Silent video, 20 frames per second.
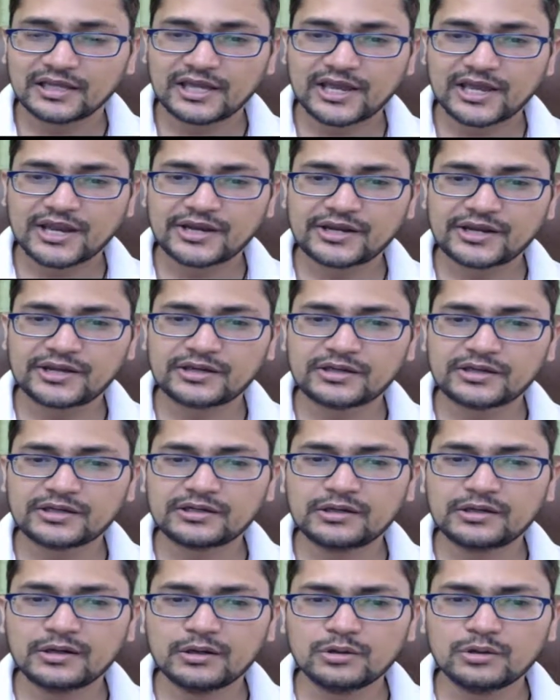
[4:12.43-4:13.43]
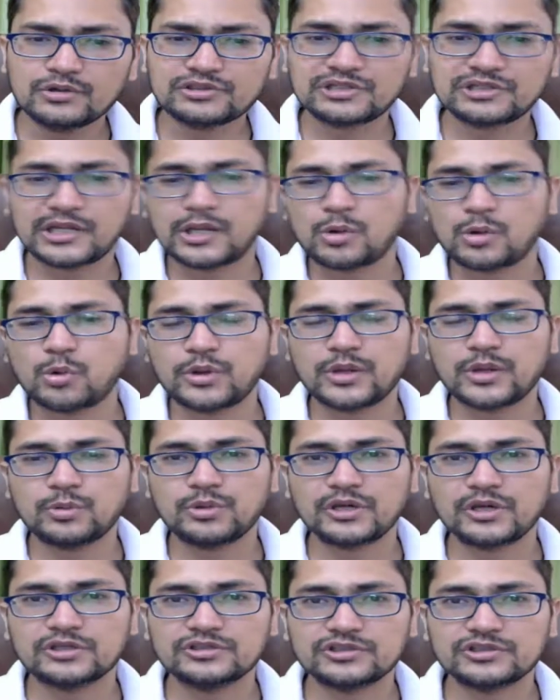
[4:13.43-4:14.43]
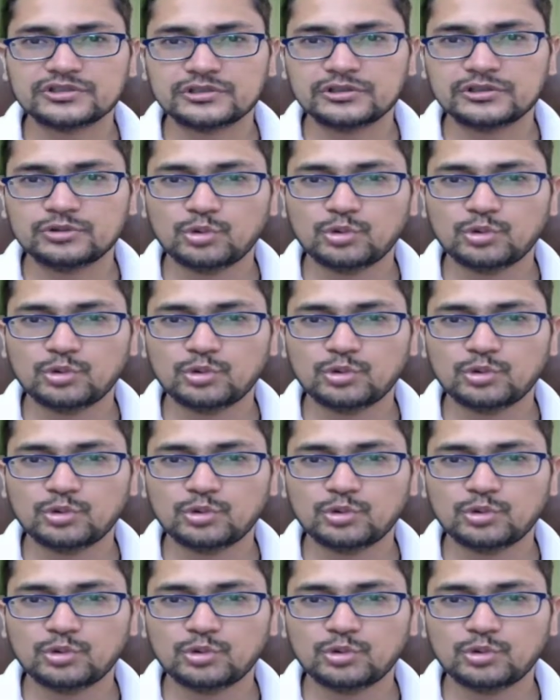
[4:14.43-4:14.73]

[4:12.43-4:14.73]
and it looks like okay we are just